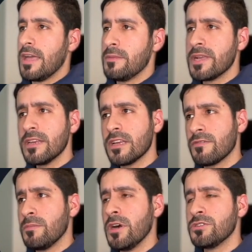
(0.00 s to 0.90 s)
beginning of
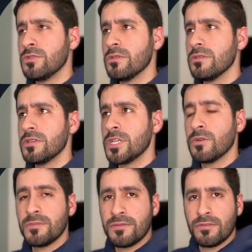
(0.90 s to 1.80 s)
the module, you will
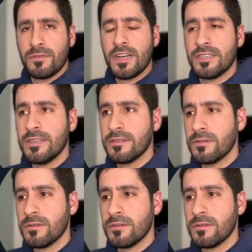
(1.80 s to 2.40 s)
be provided